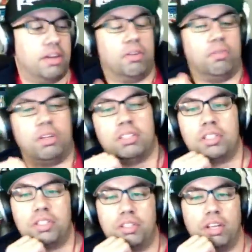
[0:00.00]
there's
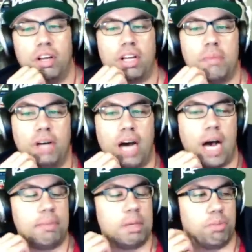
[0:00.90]
a couple
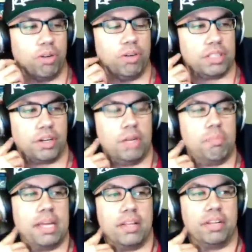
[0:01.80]
omnibros are going to
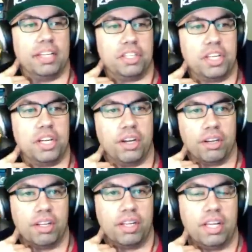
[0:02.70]
be there this year.
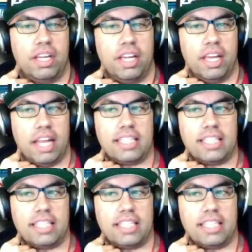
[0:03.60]
And that's